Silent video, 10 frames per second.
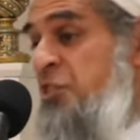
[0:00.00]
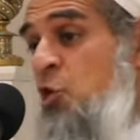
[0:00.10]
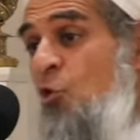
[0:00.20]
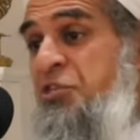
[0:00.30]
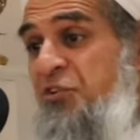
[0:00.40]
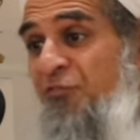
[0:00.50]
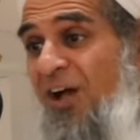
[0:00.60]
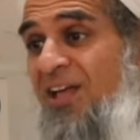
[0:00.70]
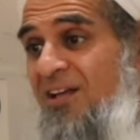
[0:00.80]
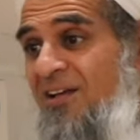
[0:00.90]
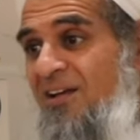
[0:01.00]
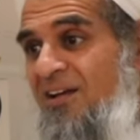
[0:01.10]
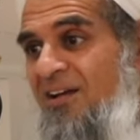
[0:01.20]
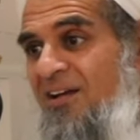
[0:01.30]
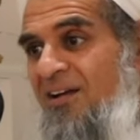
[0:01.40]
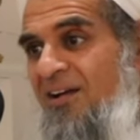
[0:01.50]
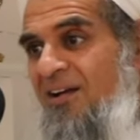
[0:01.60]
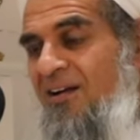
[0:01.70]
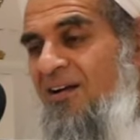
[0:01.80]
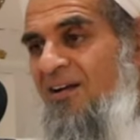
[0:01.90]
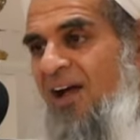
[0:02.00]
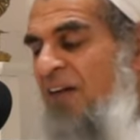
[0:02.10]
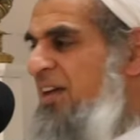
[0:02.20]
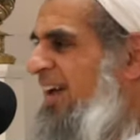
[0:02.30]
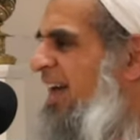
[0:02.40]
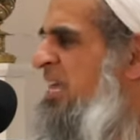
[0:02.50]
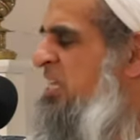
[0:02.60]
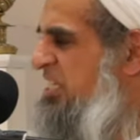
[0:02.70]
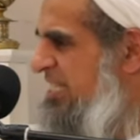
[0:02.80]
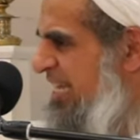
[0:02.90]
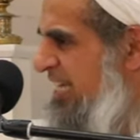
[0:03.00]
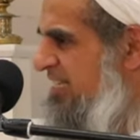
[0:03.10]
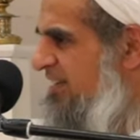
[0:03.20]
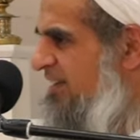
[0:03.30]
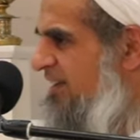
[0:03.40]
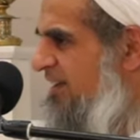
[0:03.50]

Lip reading: and they're going to fight. And they're carrying sticks.